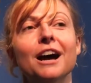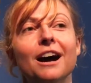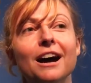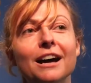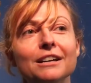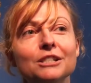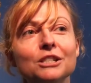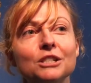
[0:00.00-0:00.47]

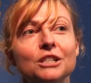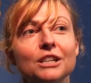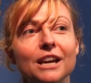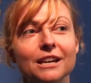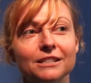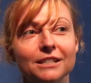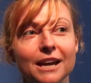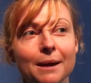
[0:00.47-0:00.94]
I,
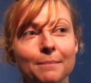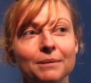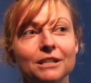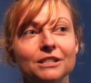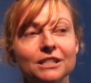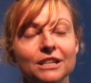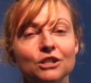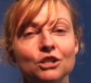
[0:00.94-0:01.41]
as a
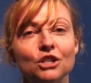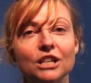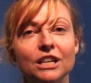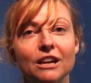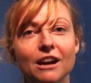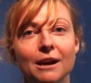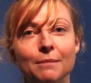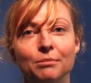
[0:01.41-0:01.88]
happiness
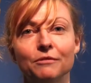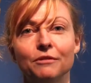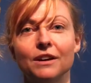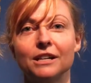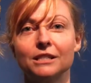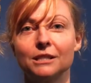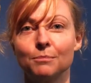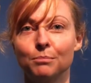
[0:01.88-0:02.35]
engineer, I
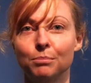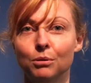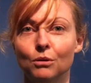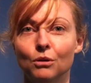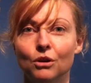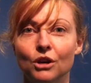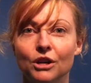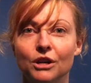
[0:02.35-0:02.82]
provide
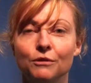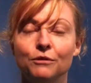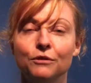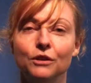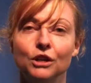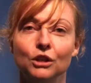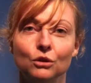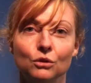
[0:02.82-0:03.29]
support
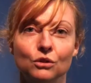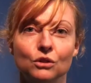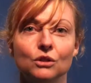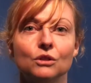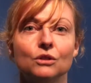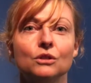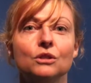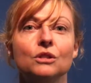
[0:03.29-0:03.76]
for
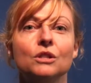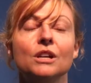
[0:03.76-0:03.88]
users